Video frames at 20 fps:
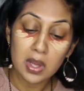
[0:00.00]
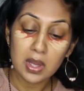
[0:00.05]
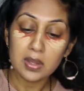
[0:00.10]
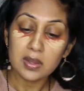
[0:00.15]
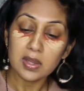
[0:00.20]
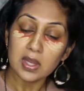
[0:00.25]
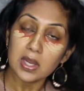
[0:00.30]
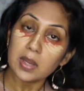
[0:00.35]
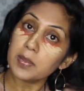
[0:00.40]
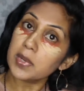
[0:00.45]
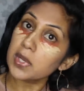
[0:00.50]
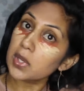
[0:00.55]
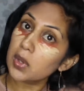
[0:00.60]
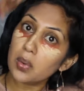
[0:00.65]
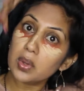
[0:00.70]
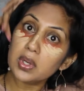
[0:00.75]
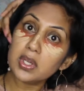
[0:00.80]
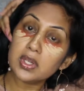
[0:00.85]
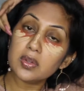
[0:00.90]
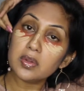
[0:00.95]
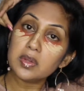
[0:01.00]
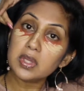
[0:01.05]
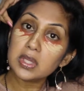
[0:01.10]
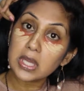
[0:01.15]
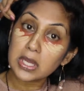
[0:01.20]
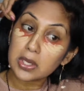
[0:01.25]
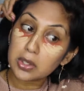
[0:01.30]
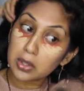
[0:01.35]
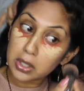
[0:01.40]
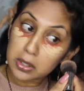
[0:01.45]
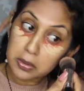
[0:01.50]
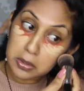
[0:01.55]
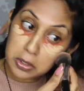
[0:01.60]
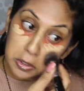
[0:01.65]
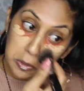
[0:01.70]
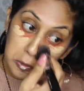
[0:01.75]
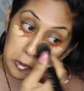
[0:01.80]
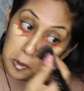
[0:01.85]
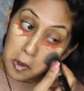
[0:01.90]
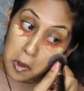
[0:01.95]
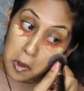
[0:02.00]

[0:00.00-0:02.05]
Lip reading: Then I'm going to go in and do the lighter areas.